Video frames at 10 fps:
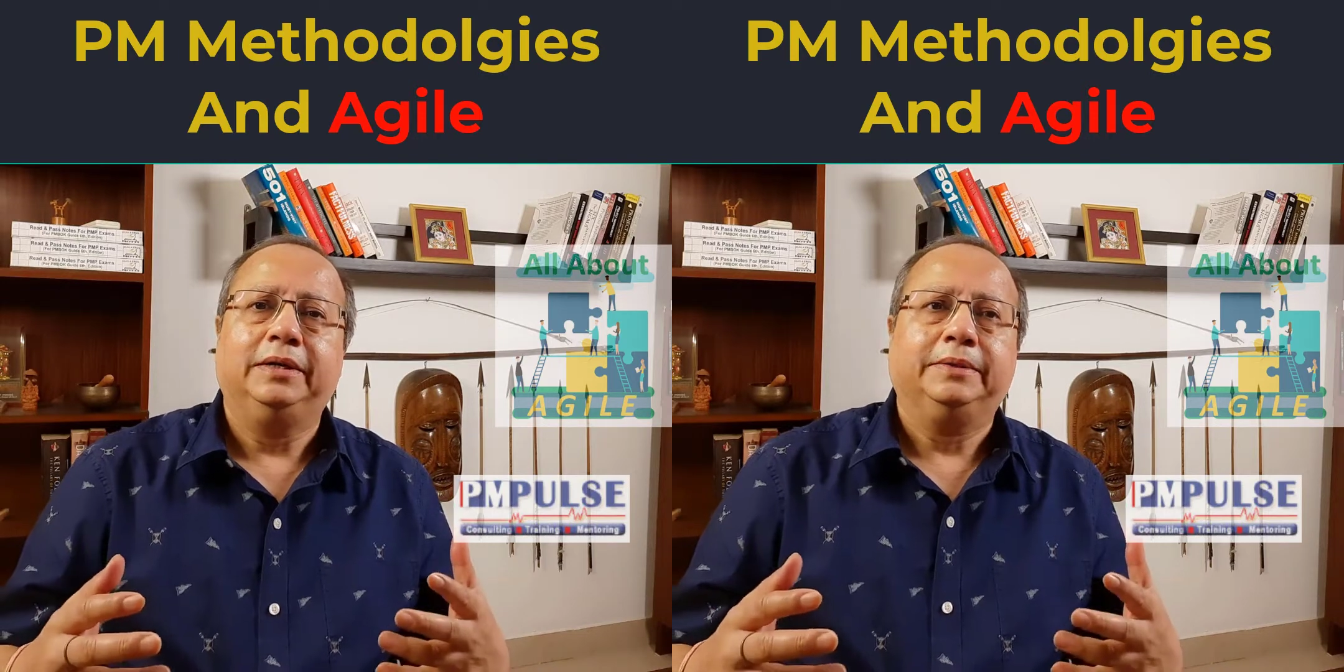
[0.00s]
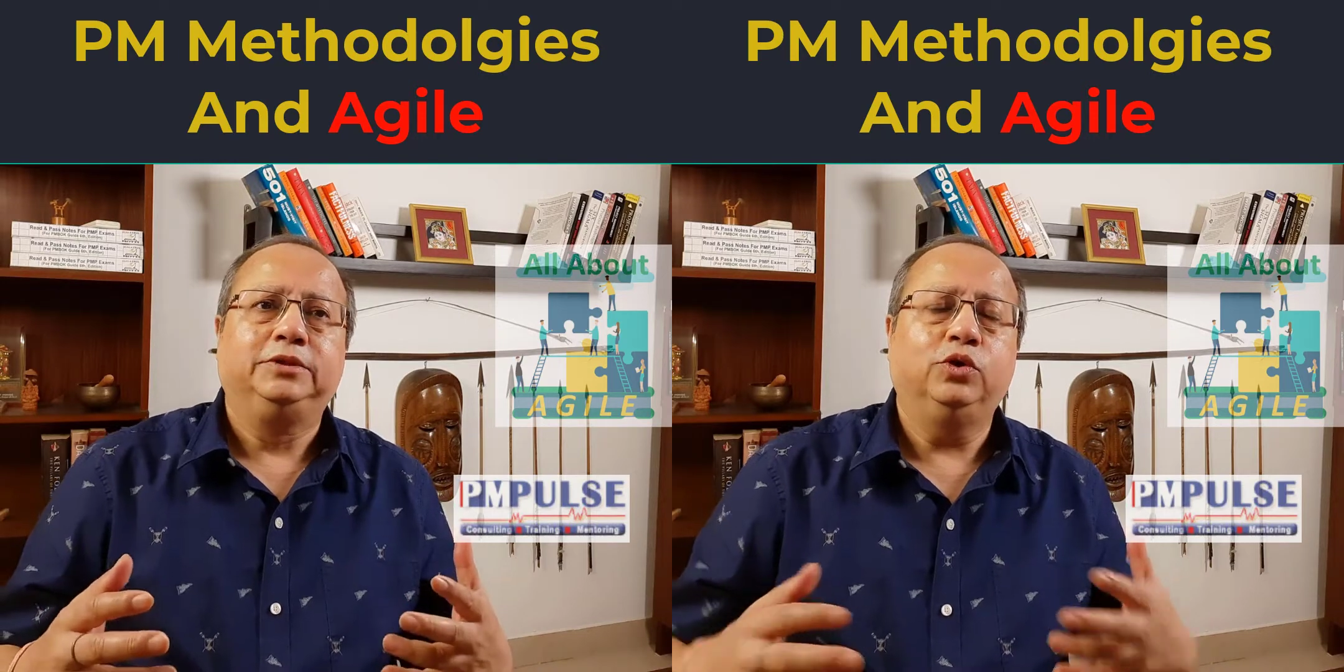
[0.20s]

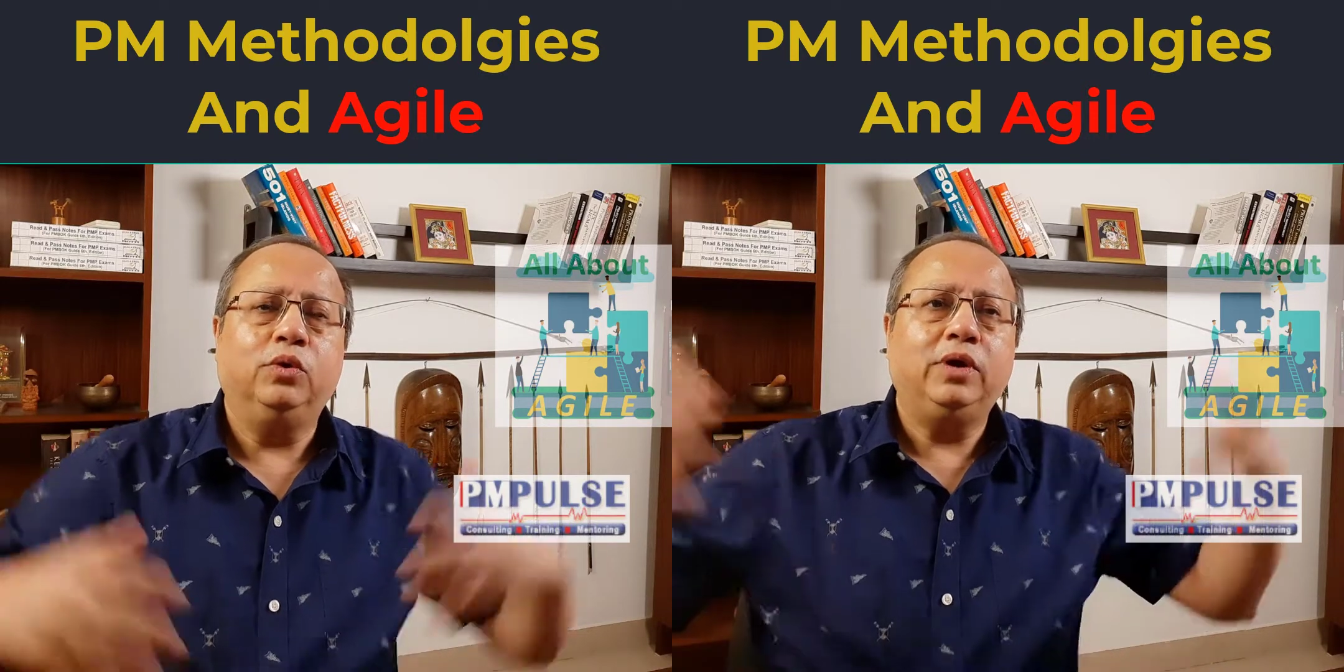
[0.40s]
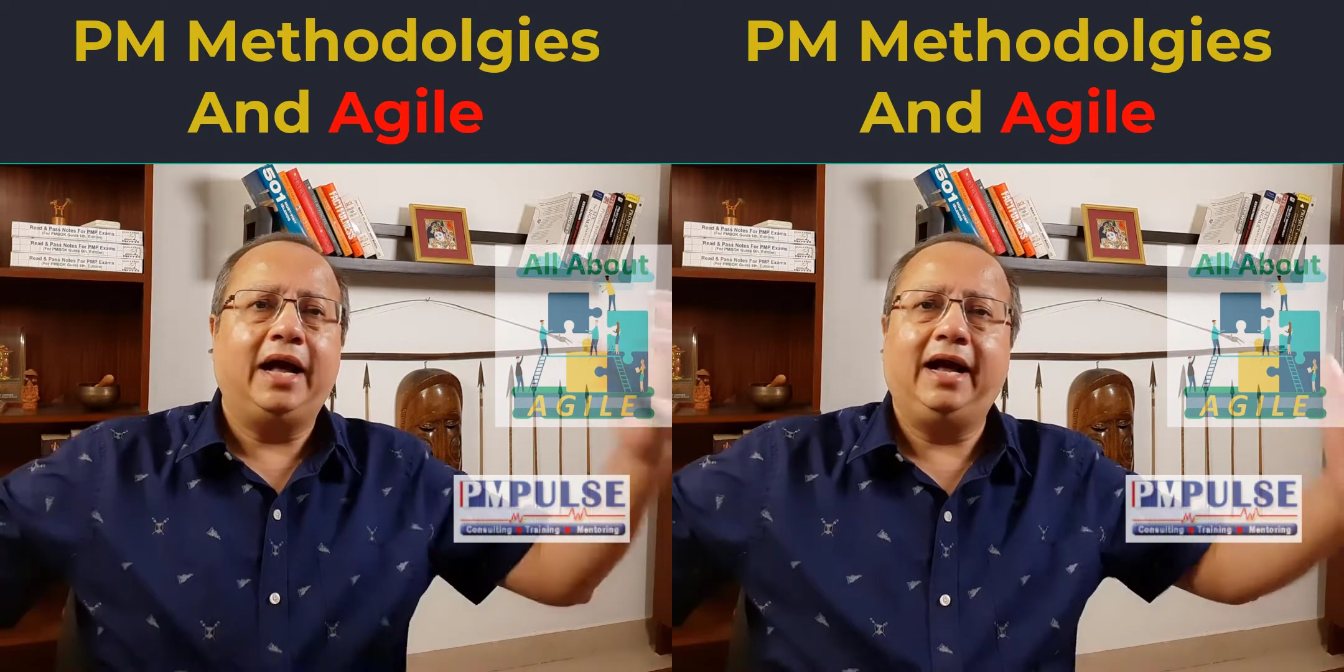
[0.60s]
you
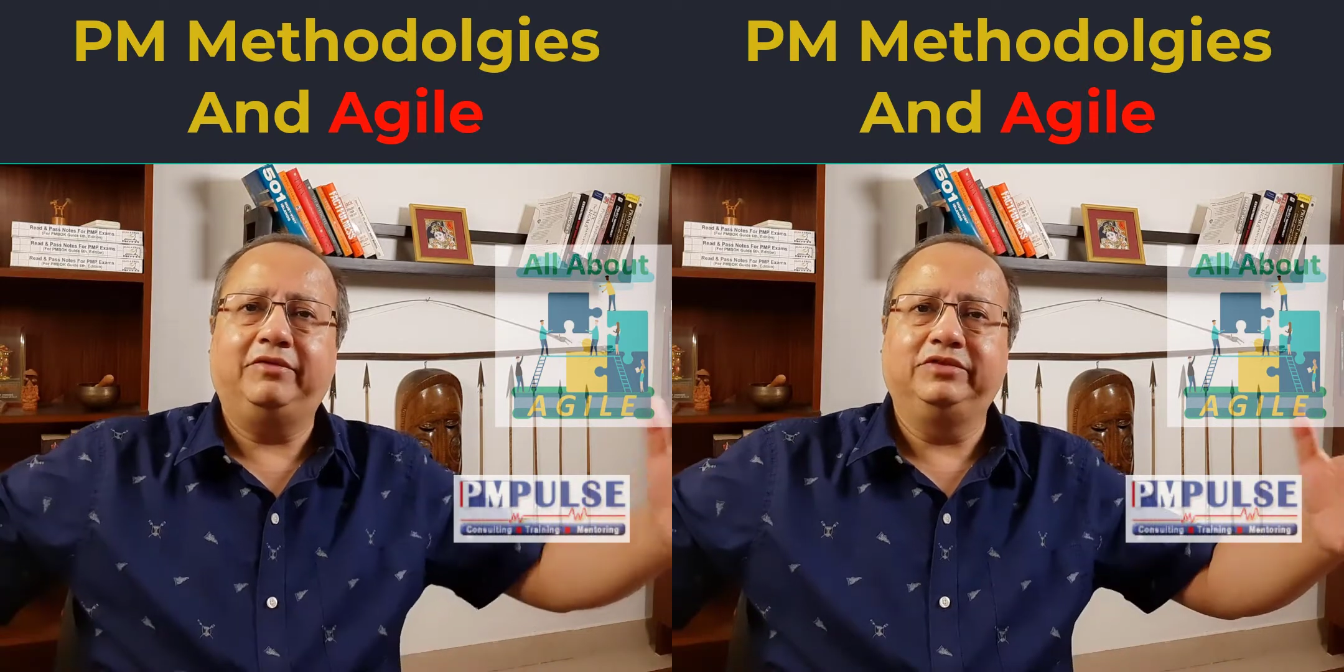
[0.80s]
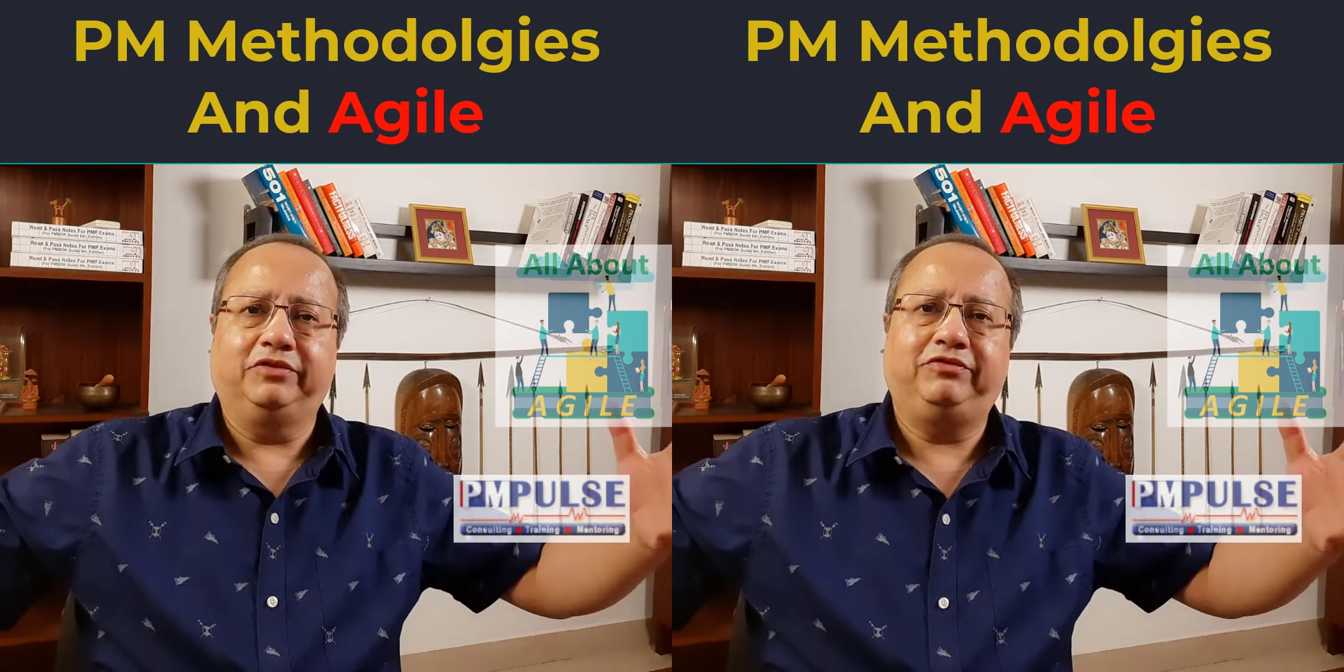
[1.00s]
don't
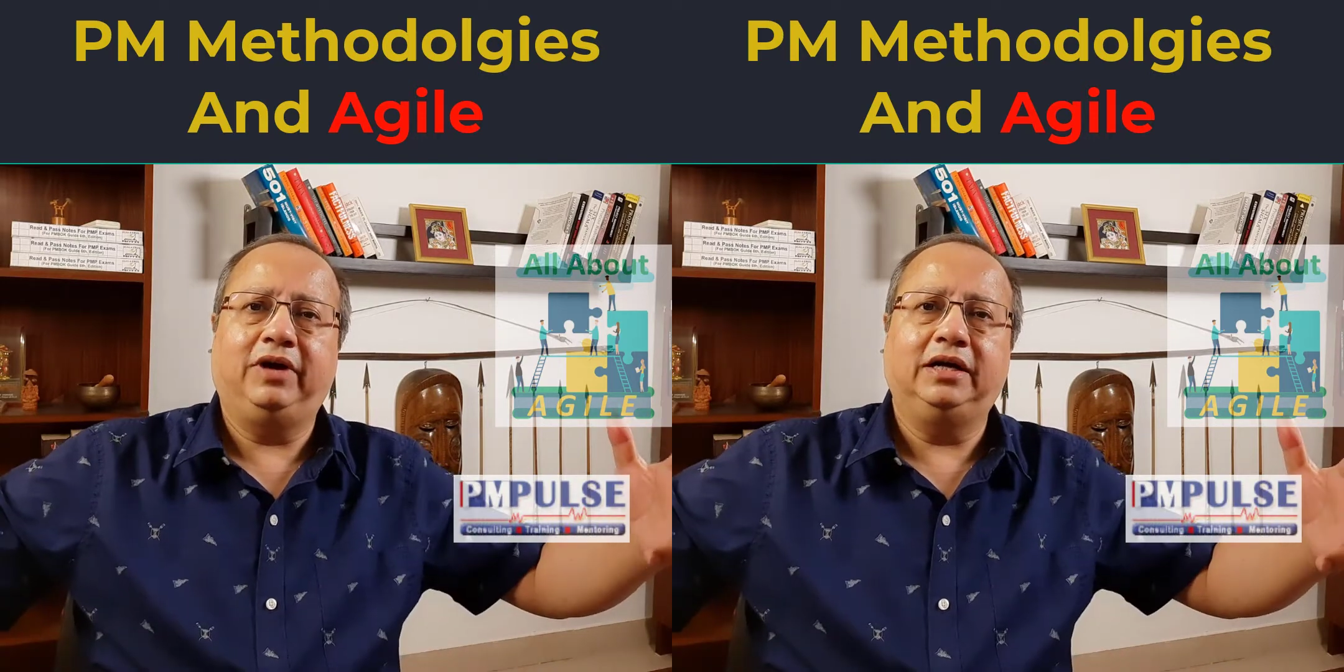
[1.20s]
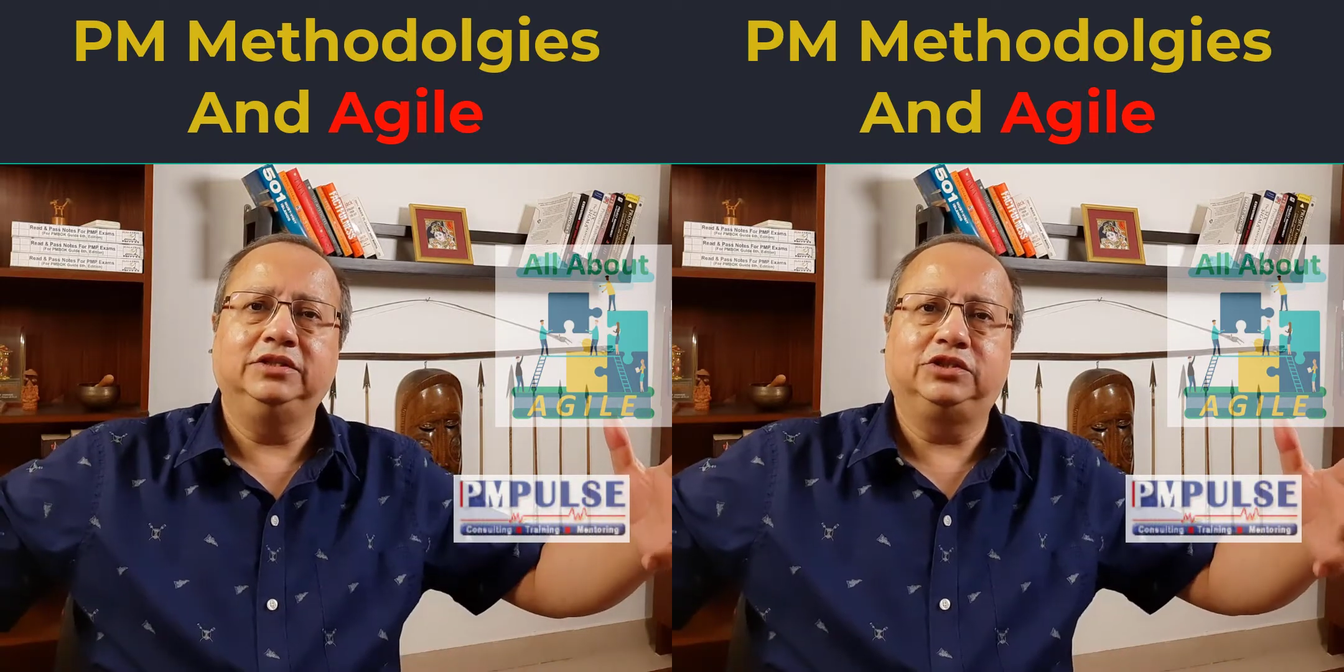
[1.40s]
have the
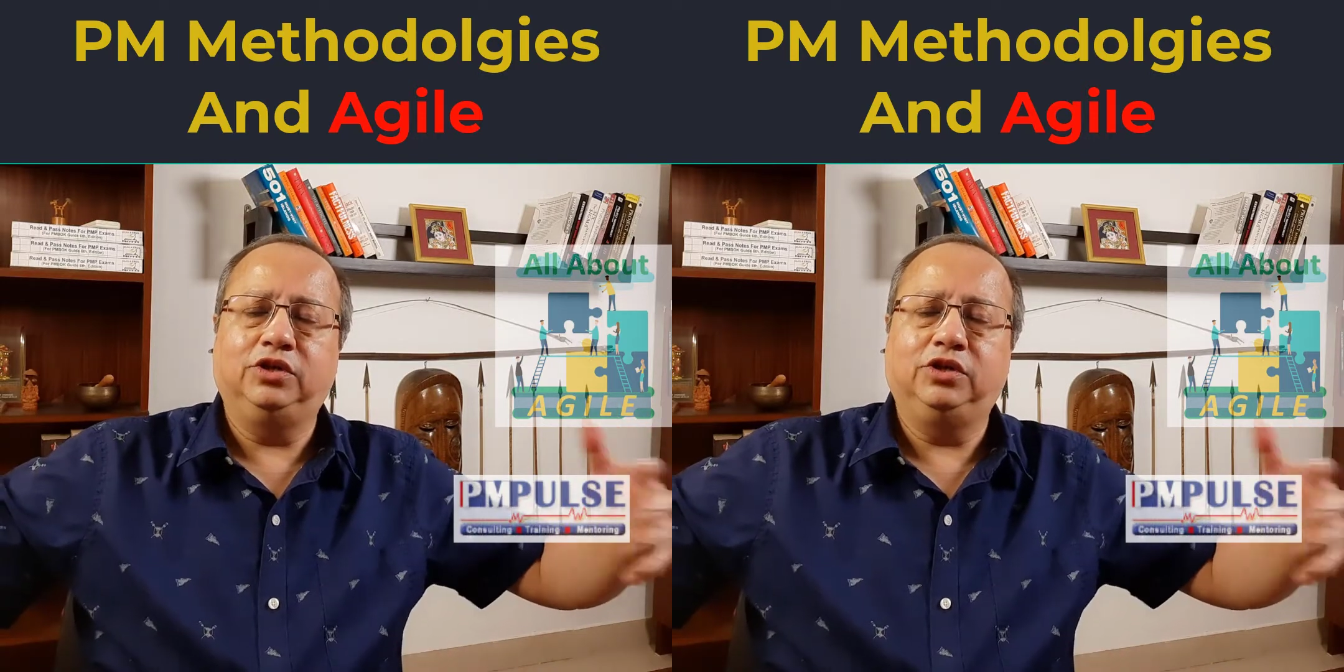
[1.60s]
funds,